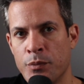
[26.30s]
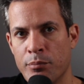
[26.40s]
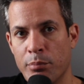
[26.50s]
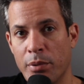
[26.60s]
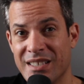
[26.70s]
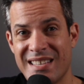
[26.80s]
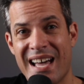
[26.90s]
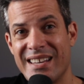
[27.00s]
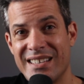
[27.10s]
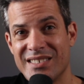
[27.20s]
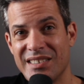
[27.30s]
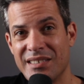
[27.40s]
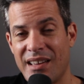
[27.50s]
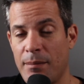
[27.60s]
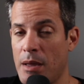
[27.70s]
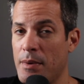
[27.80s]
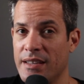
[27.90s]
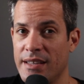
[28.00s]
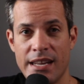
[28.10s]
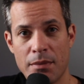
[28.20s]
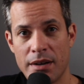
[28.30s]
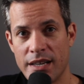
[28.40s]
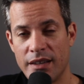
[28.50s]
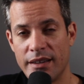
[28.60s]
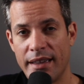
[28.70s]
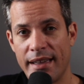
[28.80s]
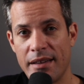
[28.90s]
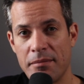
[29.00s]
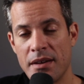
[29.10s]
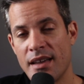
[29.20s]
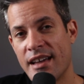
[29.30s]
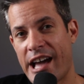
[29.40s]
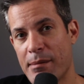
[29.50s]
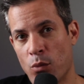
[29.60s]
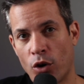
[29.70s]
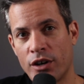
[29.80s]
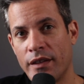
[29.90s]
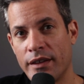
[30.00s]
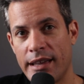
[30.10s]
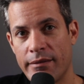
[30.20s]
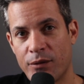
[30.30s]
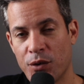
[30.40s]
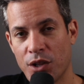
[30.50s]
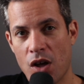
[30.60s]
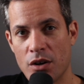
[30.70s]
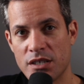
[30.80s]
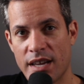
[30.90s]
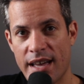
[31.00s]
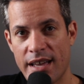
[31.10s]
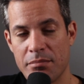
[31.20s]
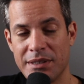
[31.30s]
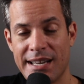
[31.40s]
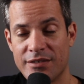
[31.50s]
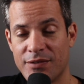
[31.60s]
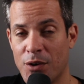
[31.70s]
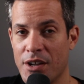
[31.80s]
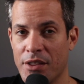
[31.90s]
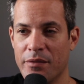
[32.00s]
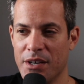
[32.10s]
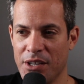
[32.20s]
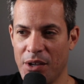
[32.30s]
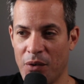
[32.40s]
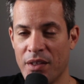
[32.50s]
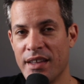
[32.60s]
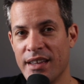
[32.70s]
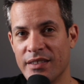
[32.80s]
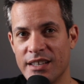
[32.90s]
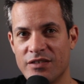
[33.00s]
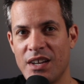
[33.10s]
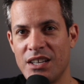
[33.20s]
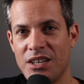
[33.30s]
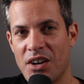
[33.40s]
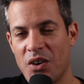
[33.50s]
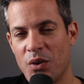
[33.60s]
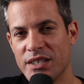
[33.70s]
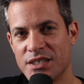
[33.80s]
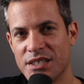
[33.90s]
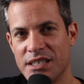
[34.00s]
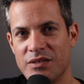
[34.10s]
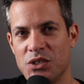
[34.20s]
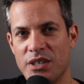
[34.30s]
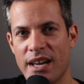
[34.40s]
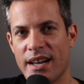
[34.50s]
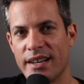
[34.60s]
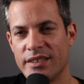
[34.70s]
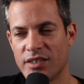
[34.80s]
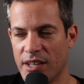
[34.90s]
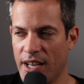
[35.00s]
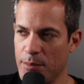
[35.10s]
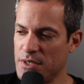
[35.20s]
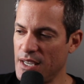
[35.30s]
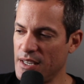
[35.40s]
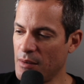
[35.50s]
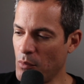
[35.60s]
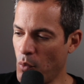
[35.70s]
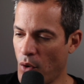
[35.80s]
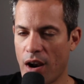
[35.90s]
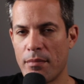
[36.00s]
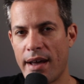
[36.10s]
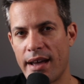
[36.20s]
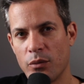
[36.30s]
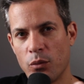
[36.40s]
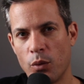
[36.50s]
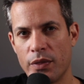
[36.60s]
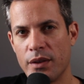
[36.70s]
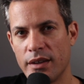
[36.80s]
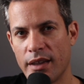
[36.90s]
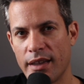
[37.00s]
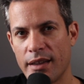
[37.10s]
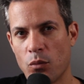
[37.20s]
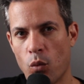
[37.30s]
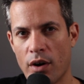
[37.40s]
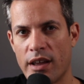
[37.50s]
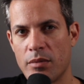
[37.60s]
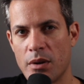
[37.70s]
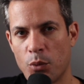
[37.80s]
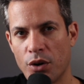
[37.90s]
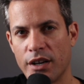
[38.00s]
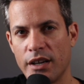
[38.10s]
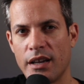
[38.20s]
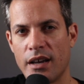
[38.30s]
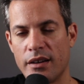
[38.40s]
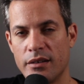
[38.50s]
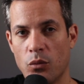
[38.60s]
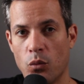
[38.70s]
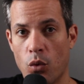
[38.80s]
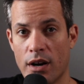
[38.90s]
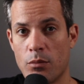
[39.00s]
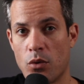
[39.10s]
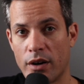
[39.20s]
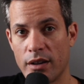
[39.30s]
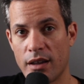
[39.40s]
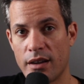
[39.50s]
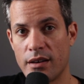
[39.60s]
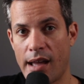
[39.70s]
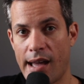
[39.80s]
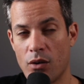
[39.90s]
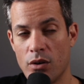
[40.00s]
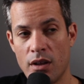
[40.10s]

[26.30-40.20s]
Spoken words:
But it's not easy. I'm not making any money on the game. I've been working on the game for a long time, but that's for another video. This video is to give you guys an update on where I'm at with the game, what I've been working on, what I'm working on now,